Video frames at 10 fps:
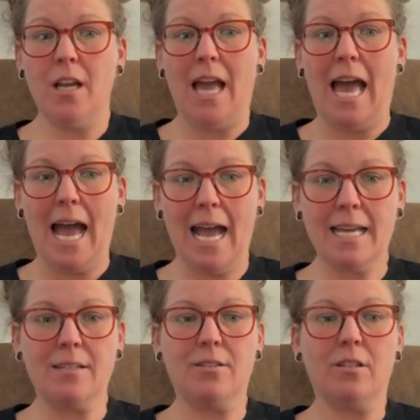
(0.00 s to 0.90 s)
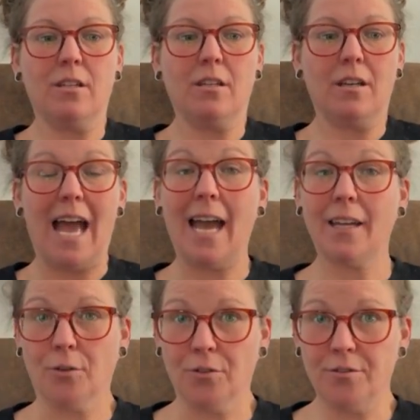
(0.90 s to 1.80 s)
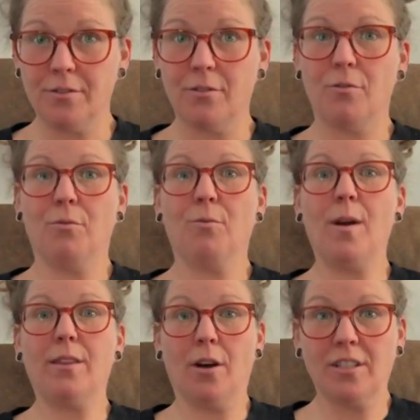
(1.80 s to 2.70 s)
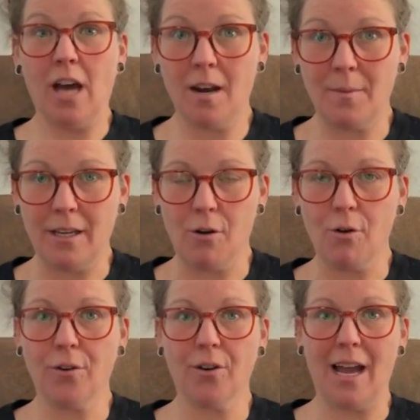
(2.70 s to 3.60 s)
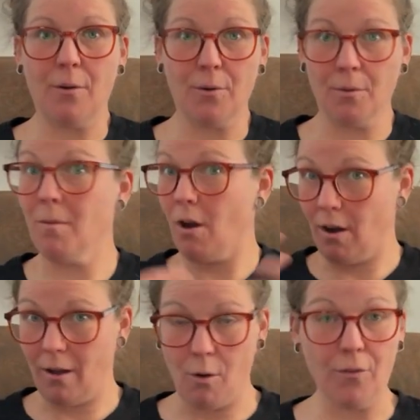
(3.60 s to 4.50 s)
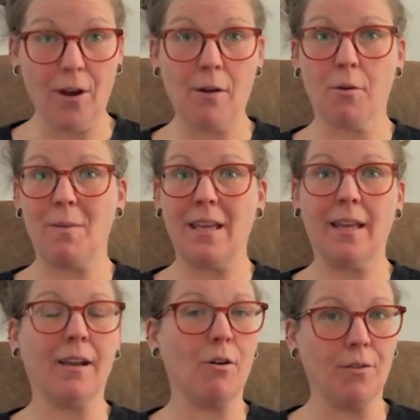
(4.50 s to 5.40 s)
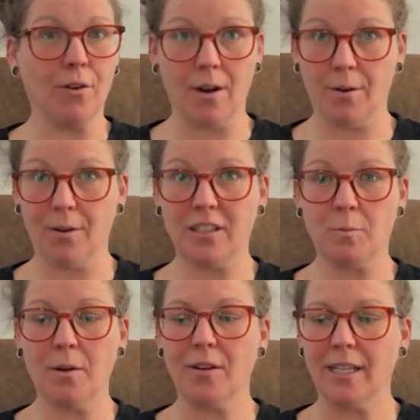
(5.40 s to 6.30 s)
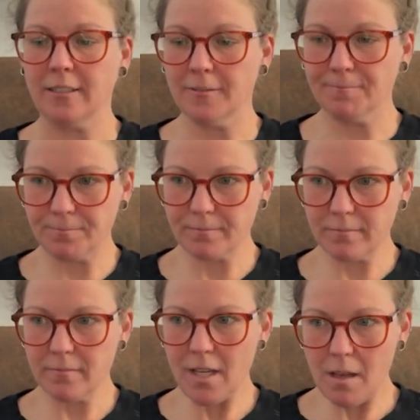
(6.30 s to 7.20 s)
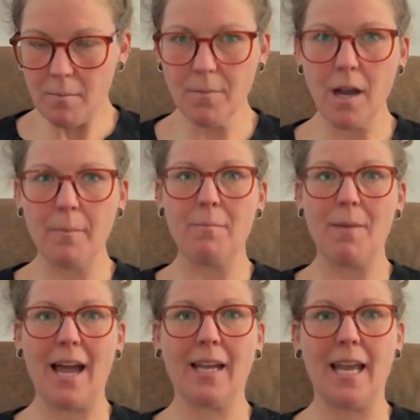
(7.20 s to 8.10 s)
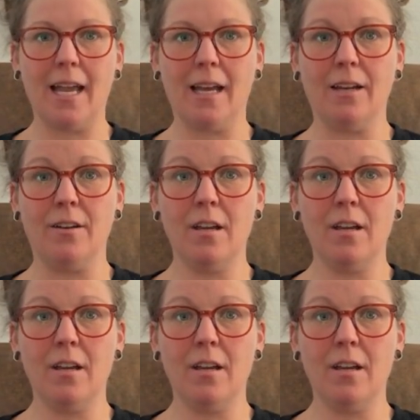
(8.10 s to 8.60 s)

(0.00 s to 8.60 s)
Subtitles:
as adults with autonomy over our being, over our experience, coming back and